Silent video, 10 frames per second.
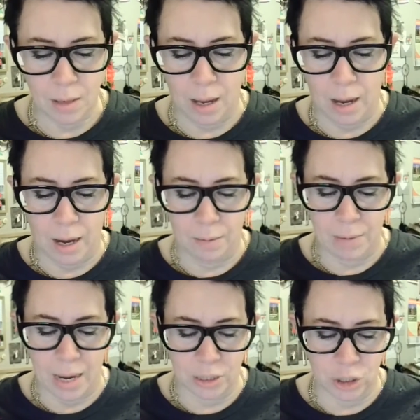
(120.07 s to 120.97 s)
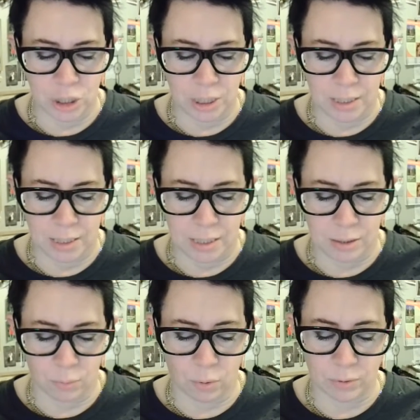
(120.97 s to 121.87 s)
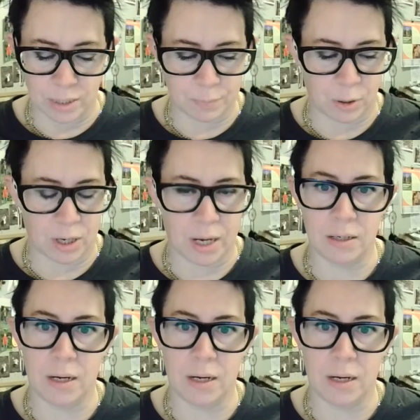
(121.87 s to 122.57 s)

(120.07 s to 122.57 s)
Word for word: Um, and she wrote this book, and,